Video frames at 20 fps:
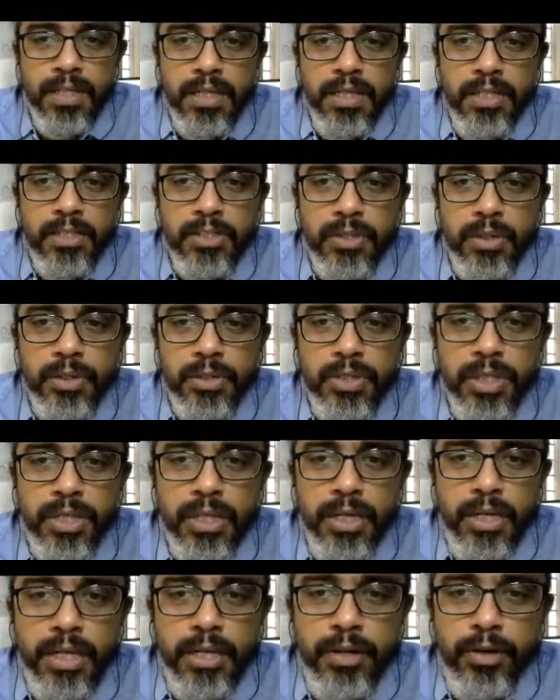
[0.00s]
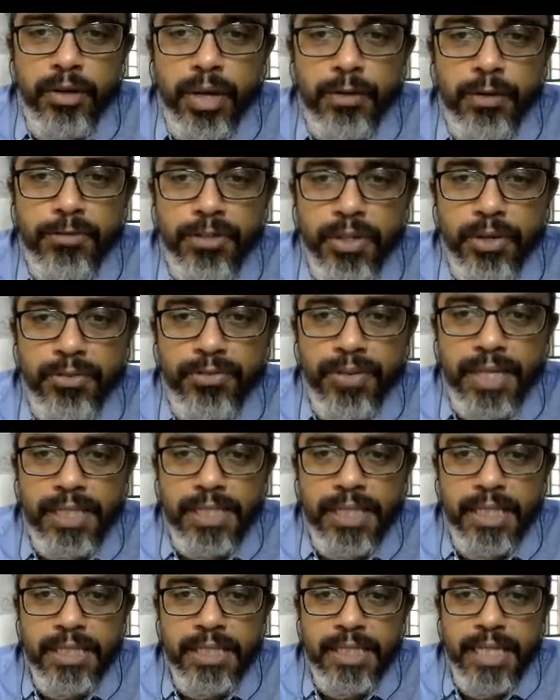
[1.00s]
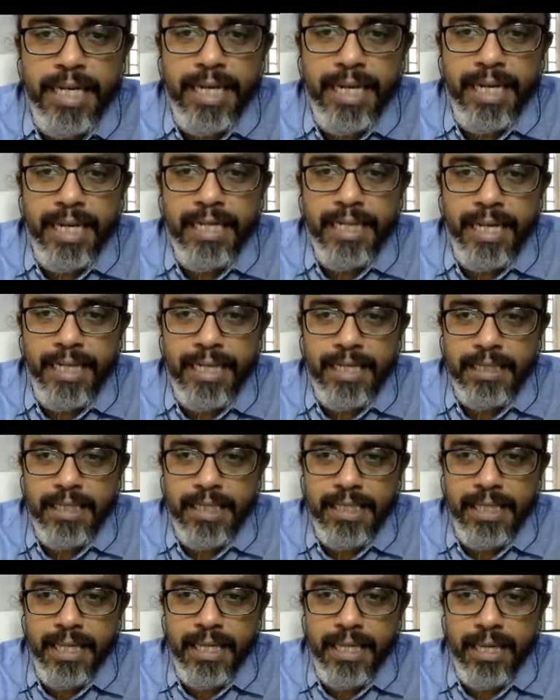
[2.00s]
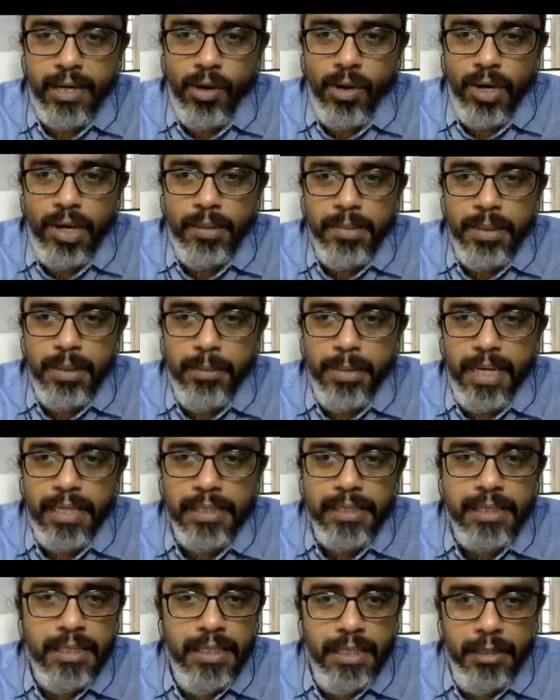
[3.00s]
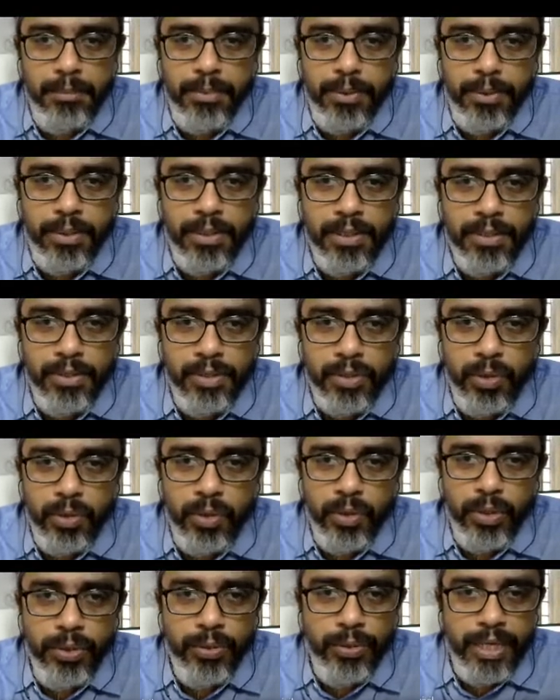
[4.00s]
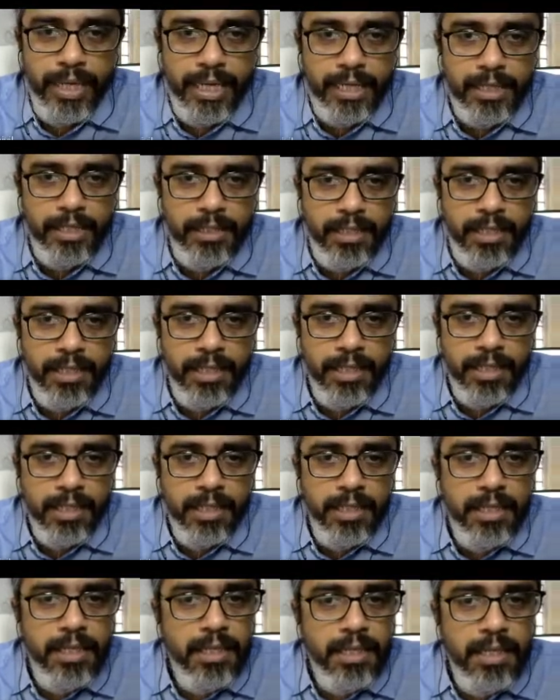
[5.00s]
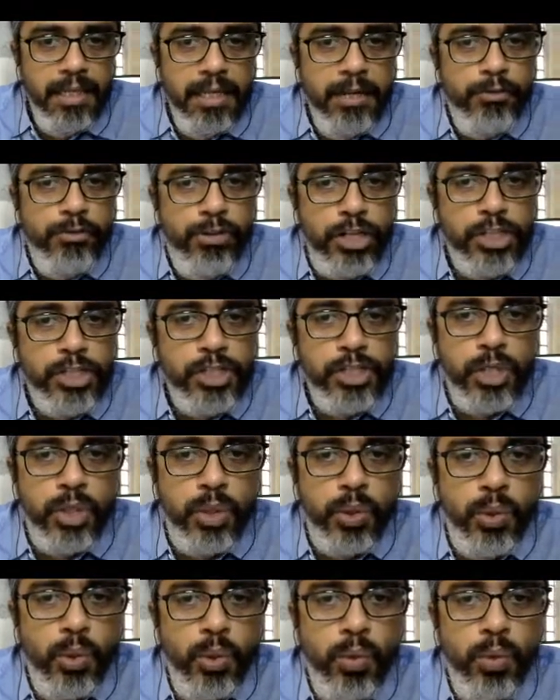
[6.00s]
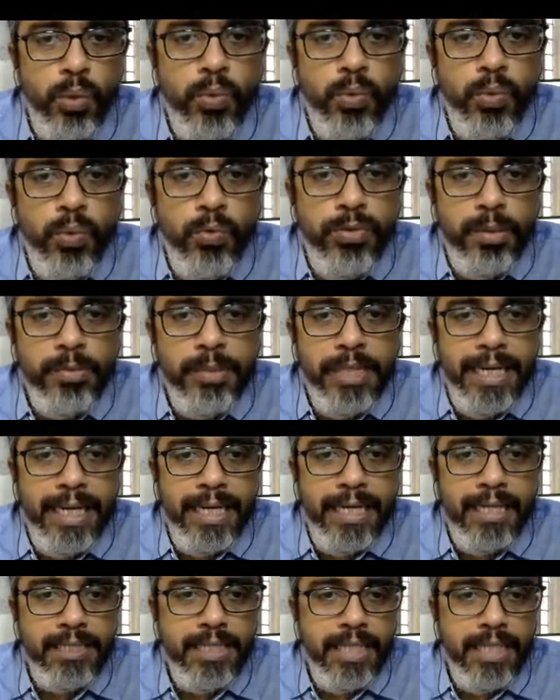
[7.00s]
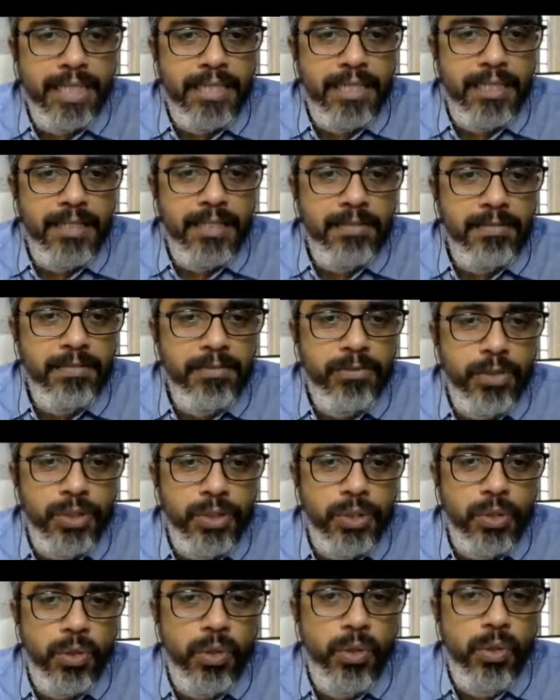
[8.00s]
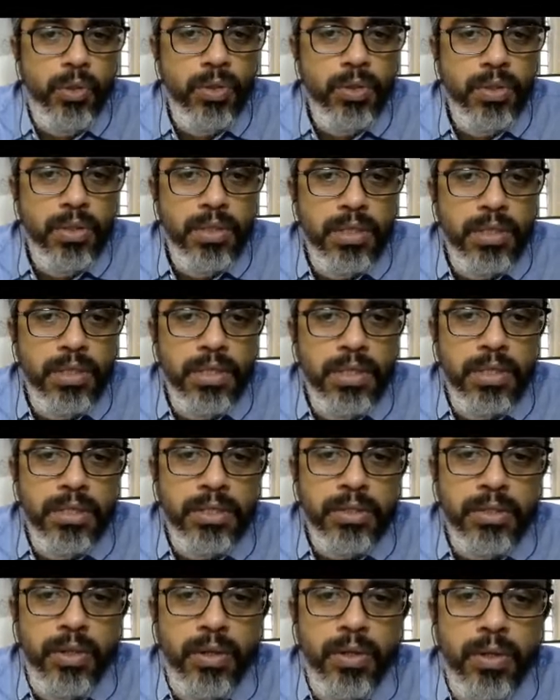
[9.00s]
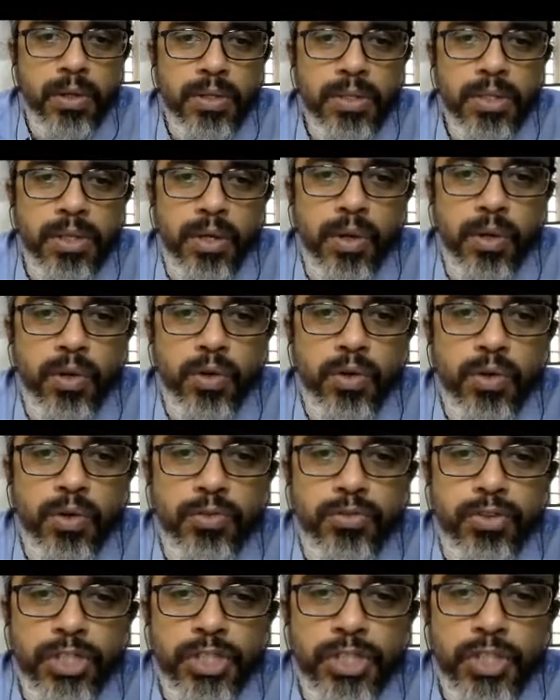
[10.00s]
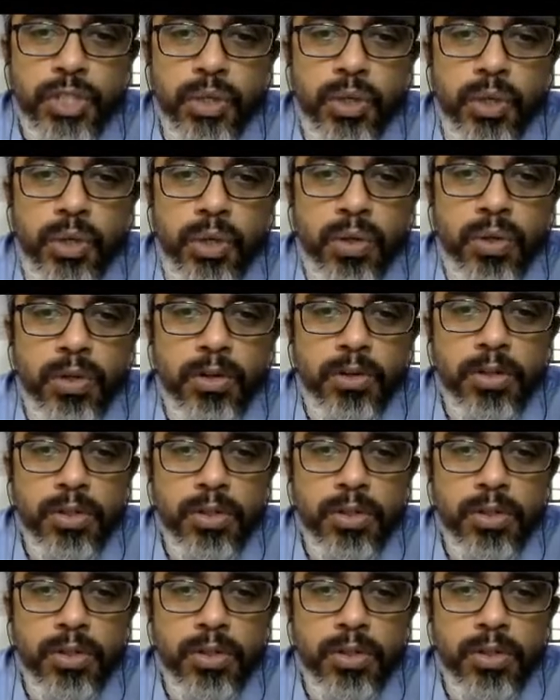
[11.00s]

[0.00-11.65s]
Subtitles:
so your function is getting data set and a column number as input. So you take the first row from the data set. First row. So now first row,